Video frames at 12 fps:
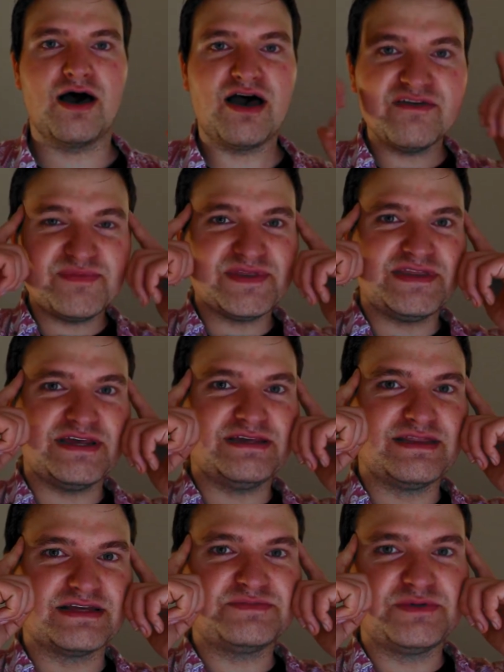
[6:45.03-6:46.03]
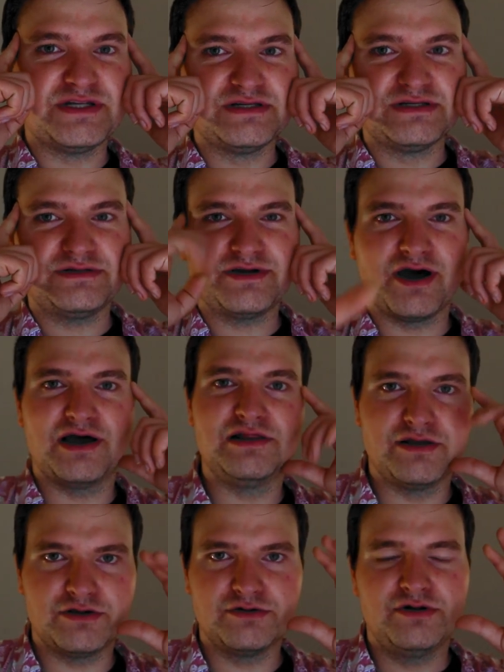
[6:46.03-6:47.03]
I've been thinking that's been
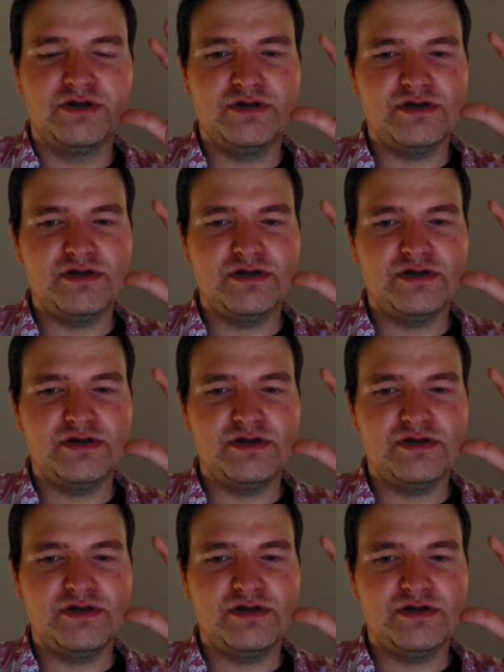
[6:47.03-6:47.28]
Kylo